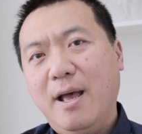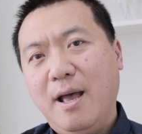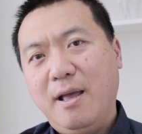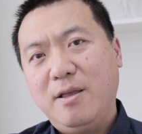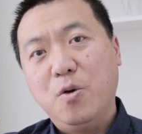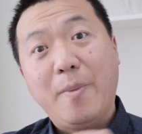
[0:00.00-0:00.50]

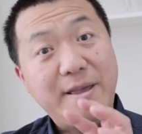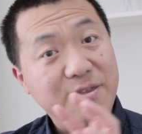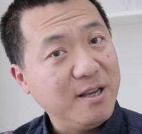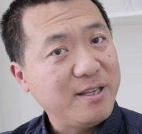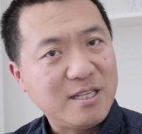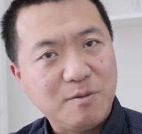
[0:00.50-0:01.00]
You might
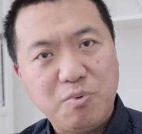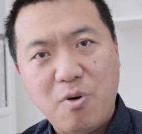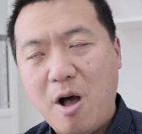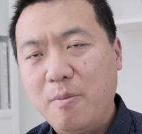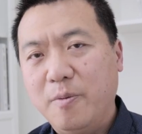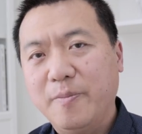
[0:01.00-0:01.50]
think that's a
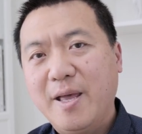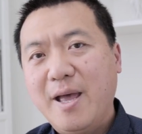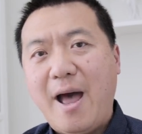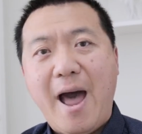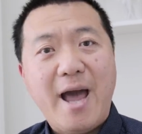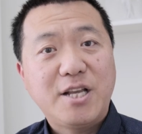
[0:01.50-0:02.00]
problem.
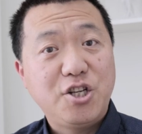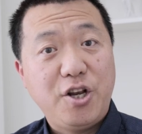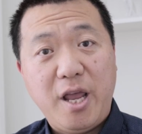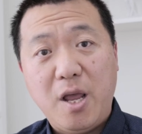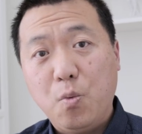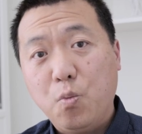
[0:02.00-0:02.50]

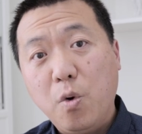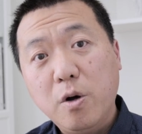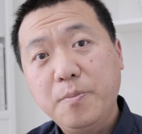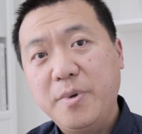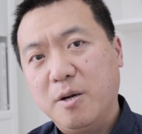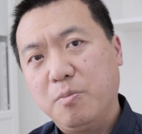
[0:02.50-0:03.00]
Actually, it
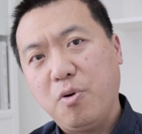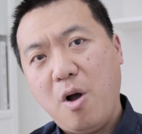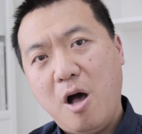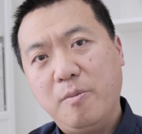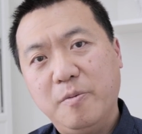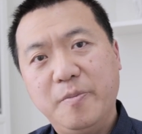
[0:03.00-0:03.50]
won't be a
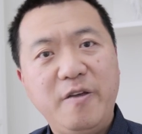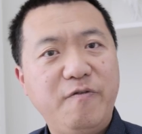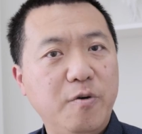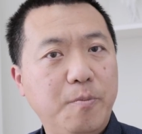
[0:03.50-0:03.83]
problem if you